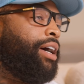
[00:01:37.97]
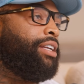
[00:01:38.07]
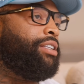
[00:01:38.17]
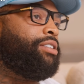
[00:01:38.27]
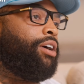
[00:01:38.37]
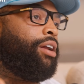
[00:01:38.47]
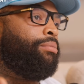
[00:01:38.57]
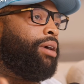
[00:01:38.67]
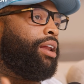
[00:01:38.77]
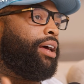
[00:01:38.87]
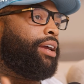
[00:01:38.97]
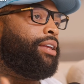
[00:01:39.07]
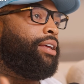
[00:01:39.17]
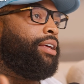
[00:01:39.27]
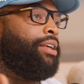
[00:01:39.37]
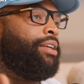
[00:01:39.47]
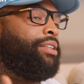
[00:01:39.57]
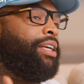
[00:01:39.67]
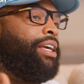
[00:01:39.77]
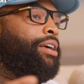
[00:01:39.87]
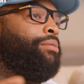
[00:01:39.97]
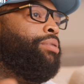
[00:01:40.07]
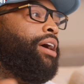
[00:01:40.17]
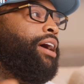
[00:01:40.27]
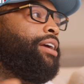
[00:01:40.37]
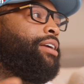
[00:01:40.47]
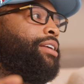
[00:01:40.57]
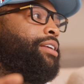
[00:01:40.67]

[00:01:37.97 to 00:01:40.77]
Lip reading: I just thought about like the impact